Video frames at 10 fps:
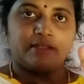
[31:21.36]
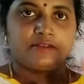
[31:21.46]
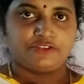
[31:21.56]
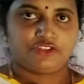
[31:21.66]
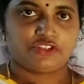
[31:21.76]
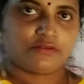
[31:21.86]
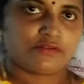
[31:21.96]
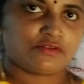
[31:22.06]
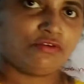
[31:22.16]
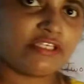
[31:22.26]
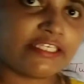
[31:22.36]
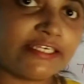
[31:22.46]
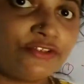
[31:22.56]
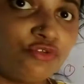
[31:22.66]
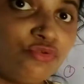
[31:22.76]
fertilization. So
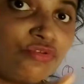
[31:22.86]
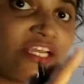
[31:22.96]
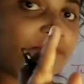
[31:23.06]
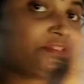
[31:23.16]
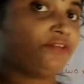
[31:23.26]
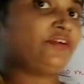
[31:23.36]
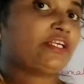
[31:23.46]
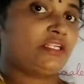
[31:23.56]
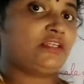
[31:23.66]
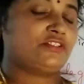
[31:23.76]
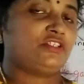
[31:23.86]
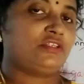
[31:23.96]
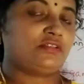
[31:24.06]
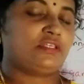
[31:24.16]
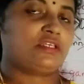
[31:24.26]
here 2 times the
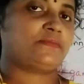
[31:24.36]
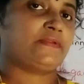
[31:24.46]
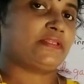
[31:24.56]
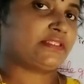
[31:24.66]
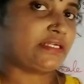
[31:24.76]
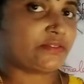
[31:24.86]
fertilization takes place.